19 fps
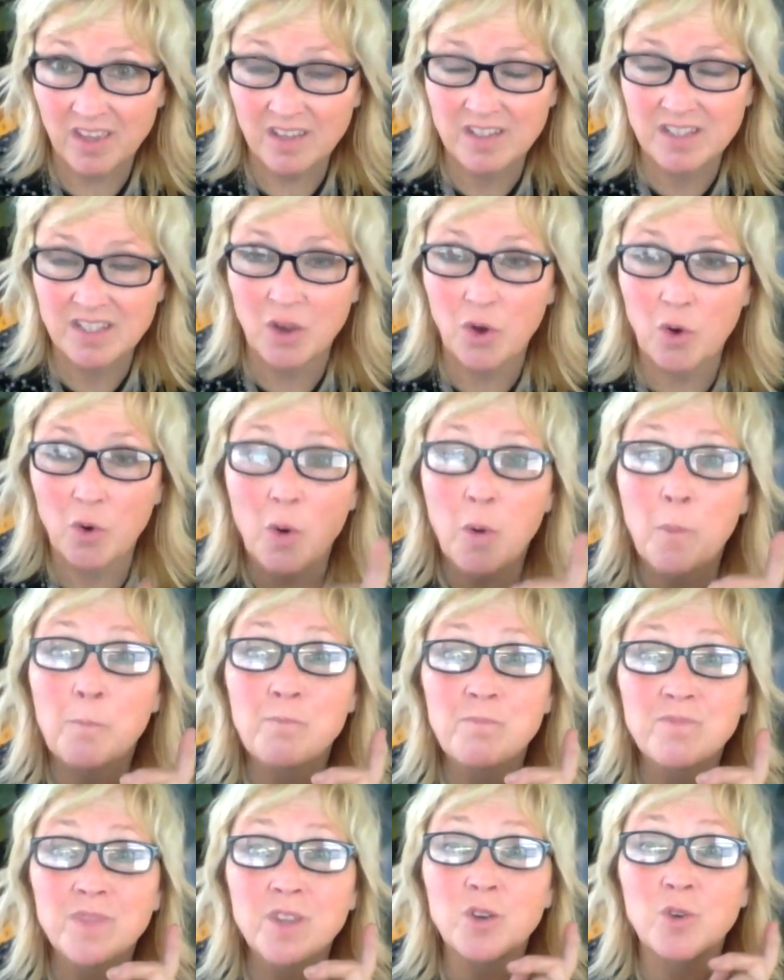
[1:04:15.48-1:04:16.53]
So
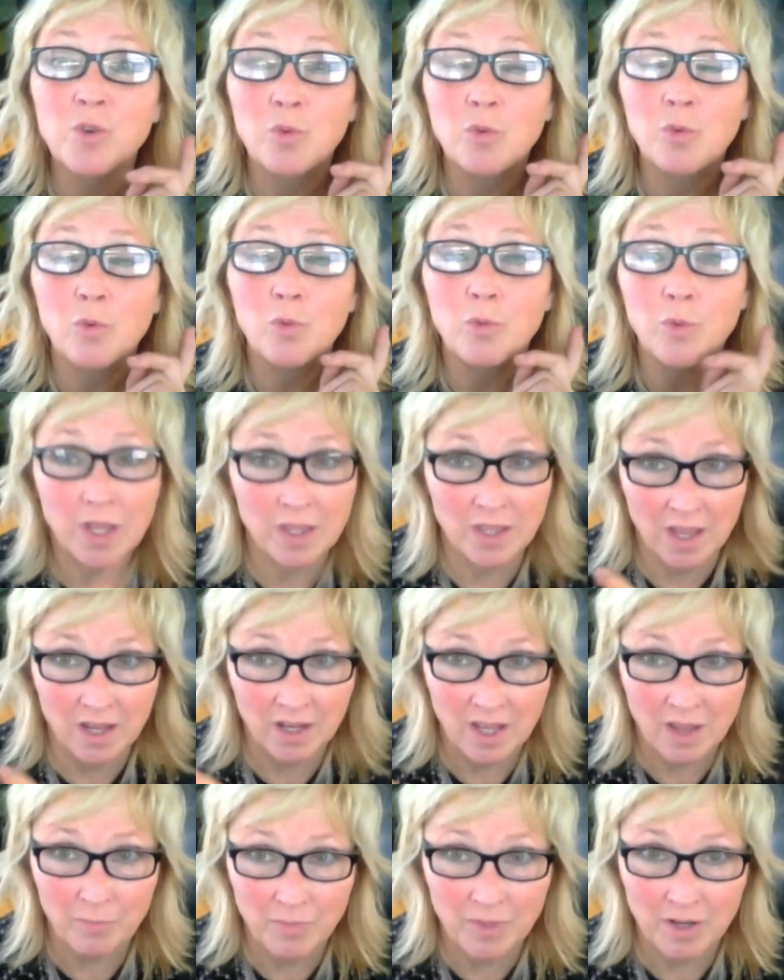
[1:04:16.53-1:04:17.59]
they're way the
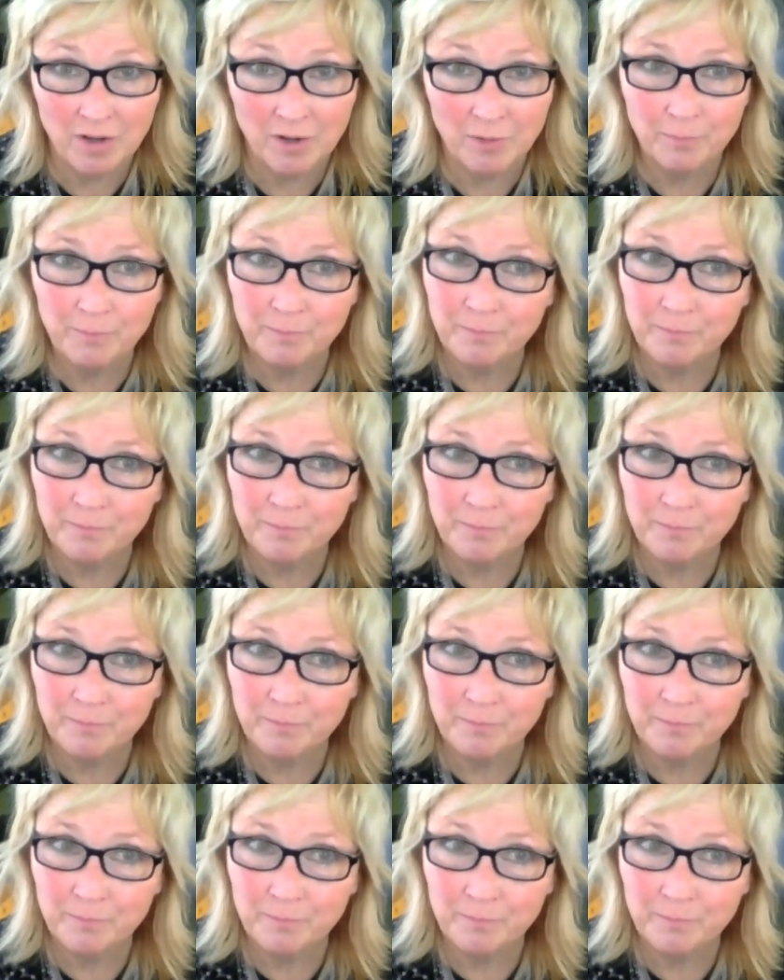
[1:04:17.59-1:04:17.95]
heck up there.